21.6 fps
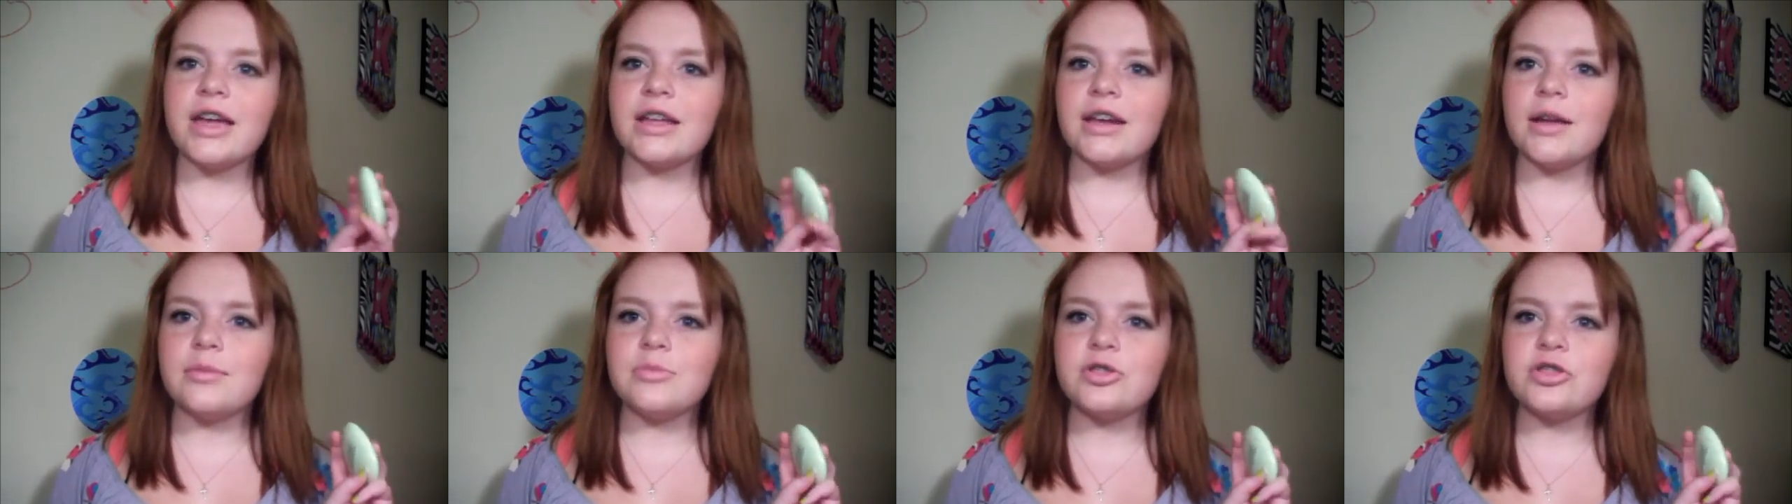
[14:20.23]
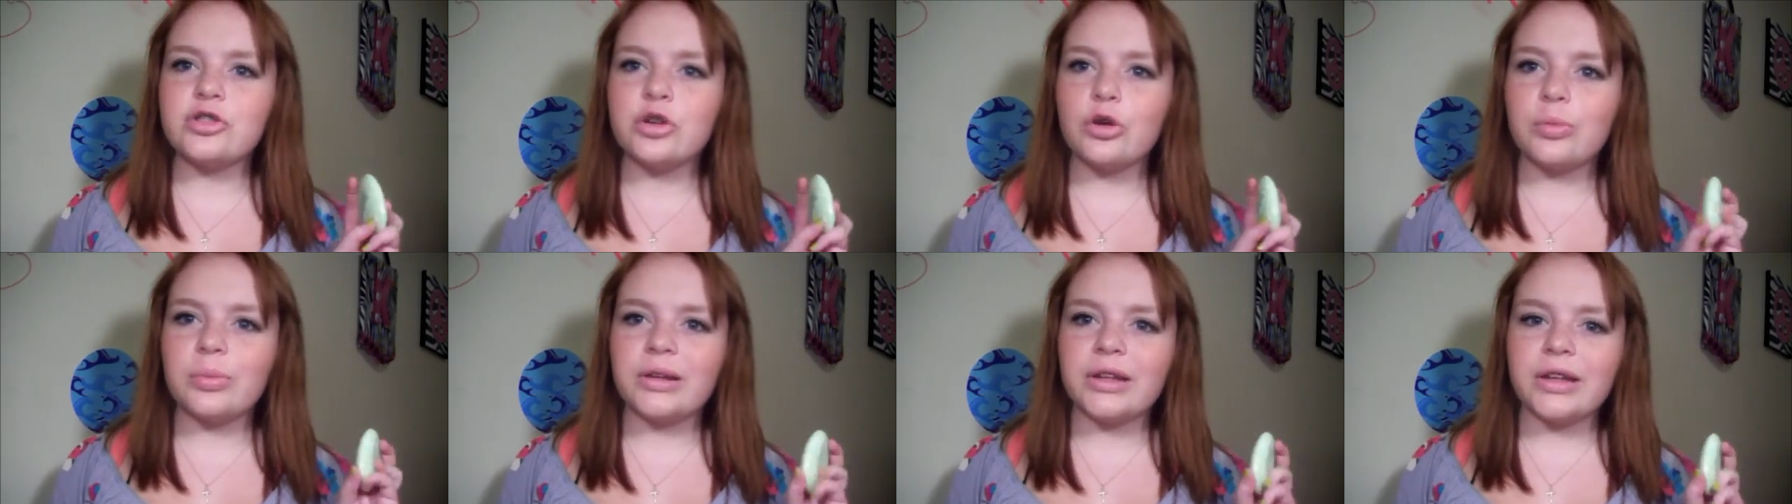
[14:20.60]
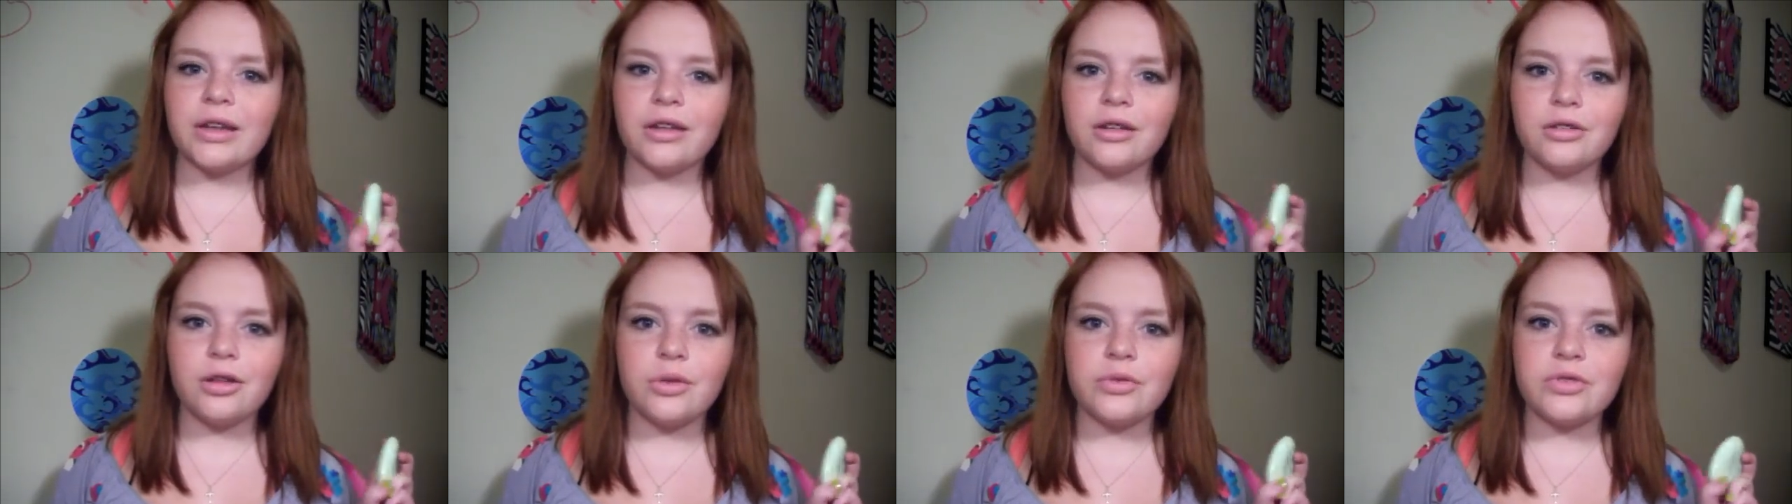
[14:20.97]
and I'm just opening
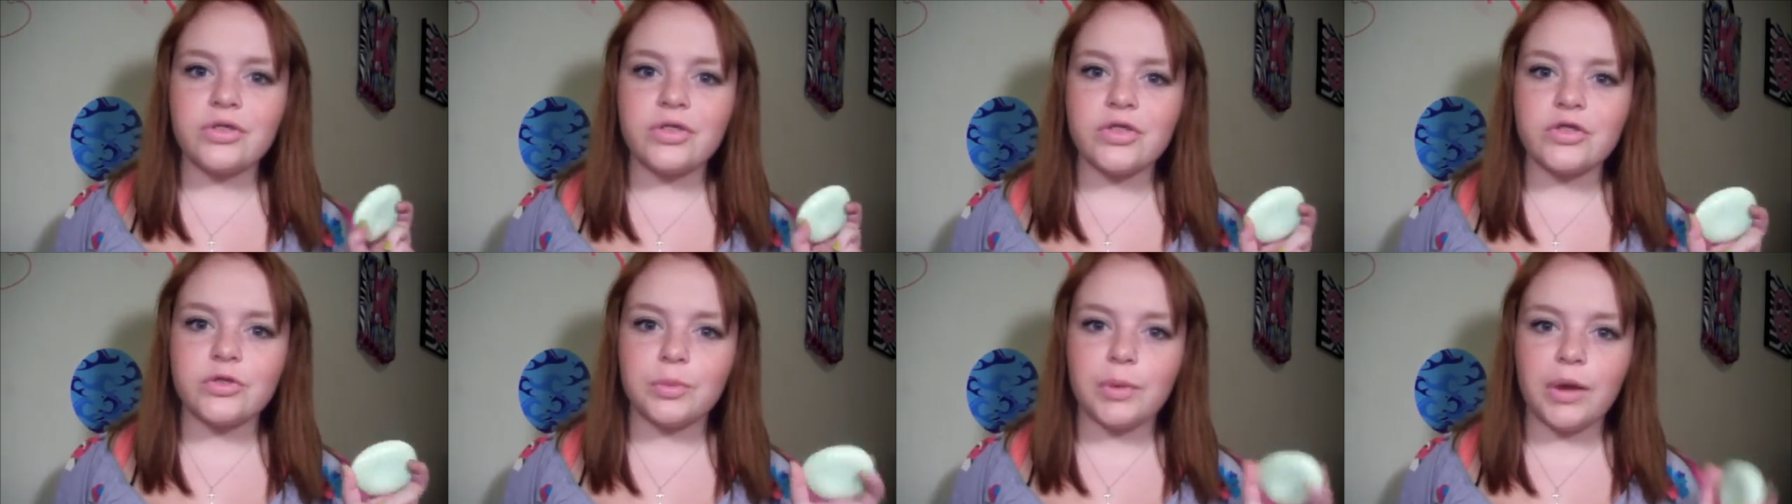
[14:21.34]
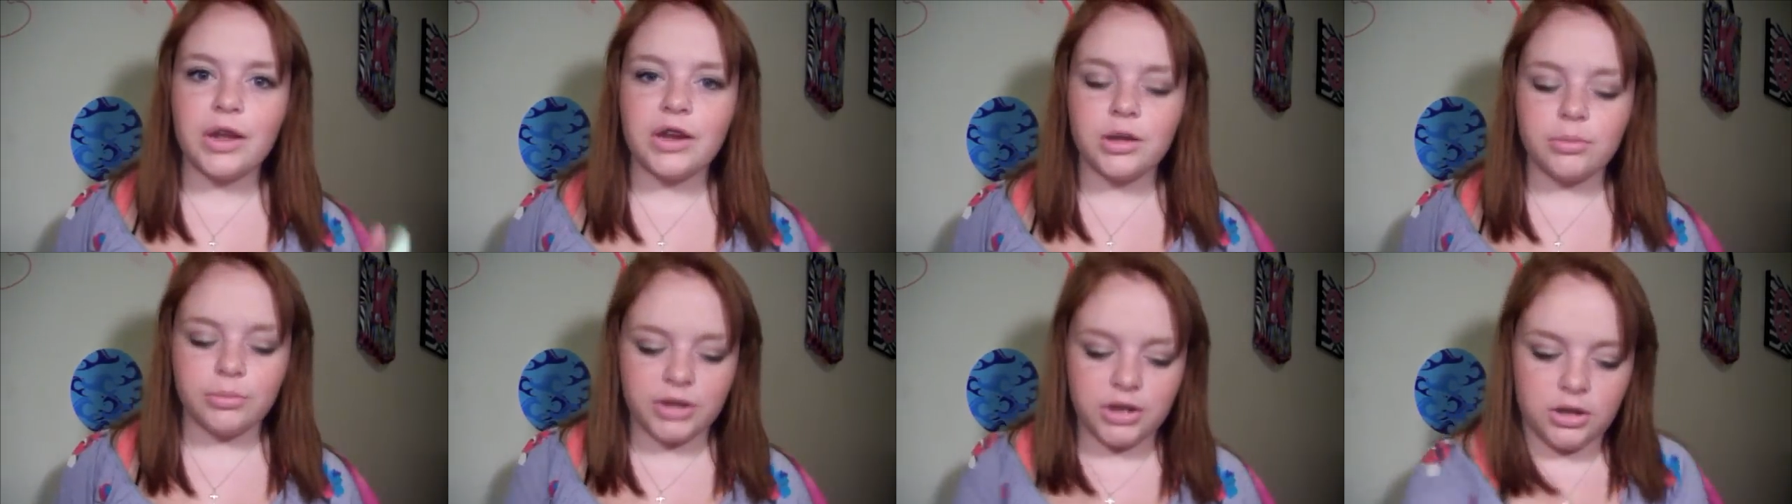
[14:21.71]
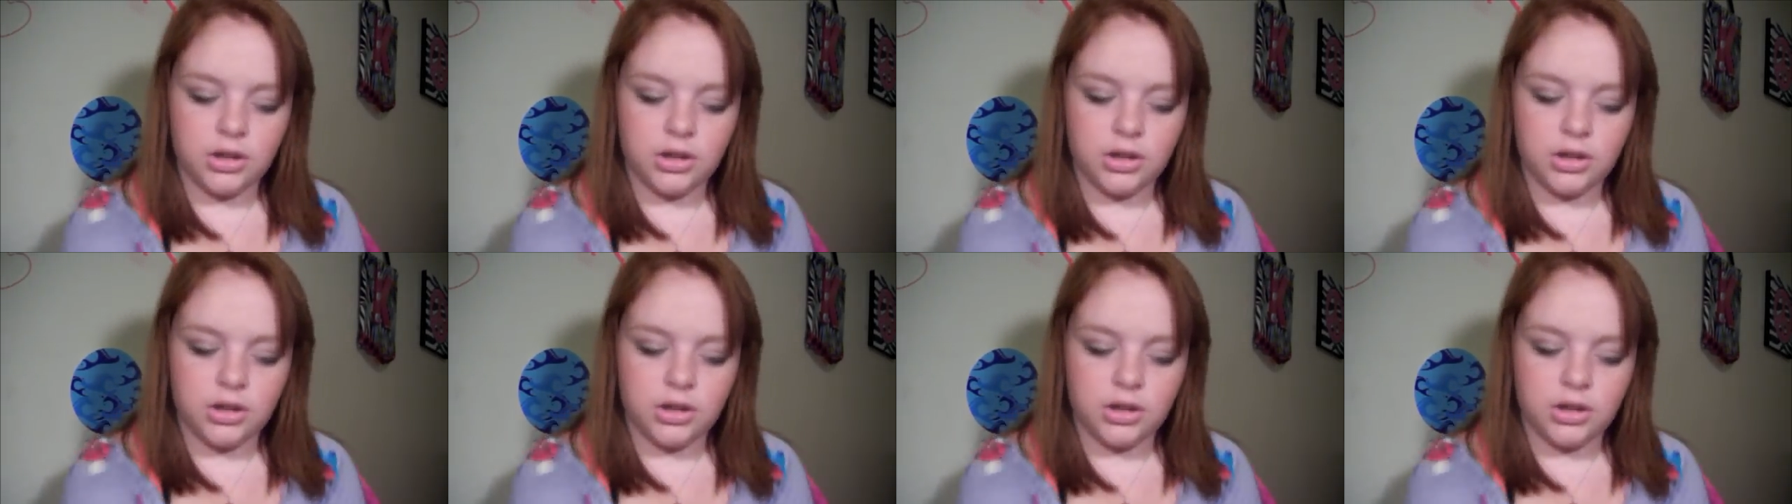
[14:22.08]
and closing this randomly.